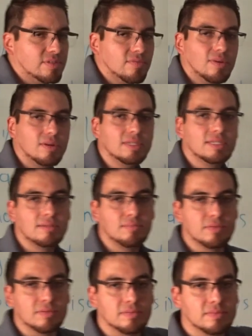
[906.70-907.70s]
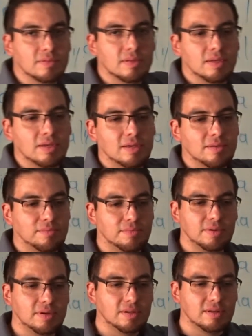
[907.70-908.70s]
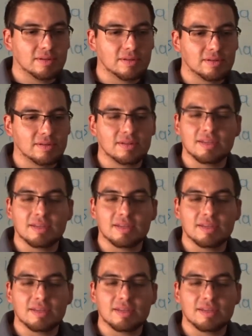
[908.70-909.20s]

very simple, but